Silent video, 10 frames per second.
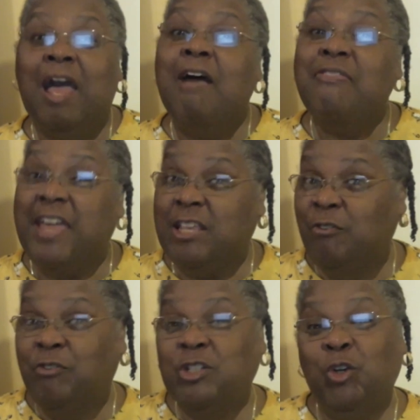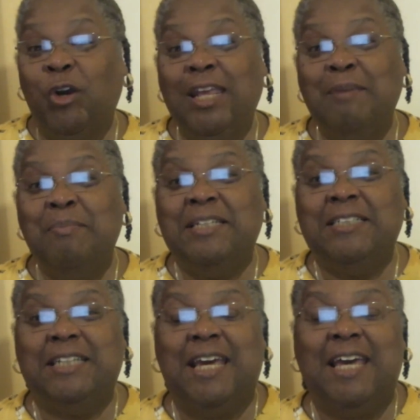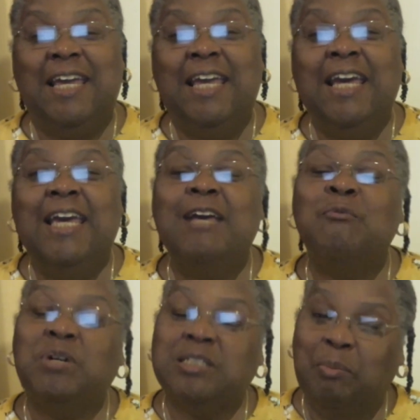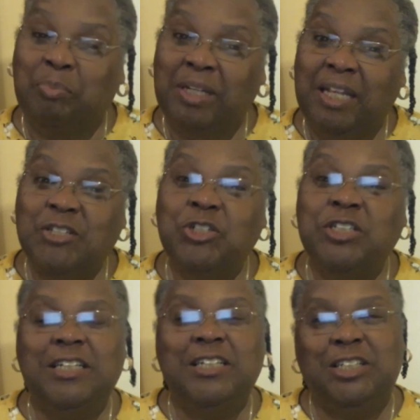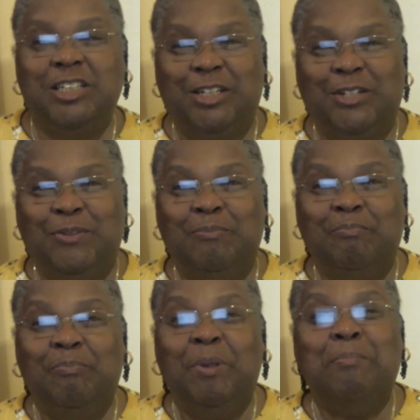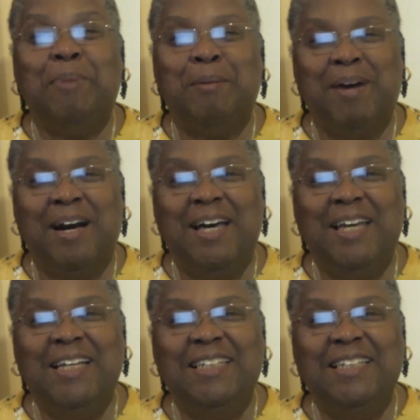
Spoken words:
Thank you for joining me today. It was a pleasure teaching you. Bye bye.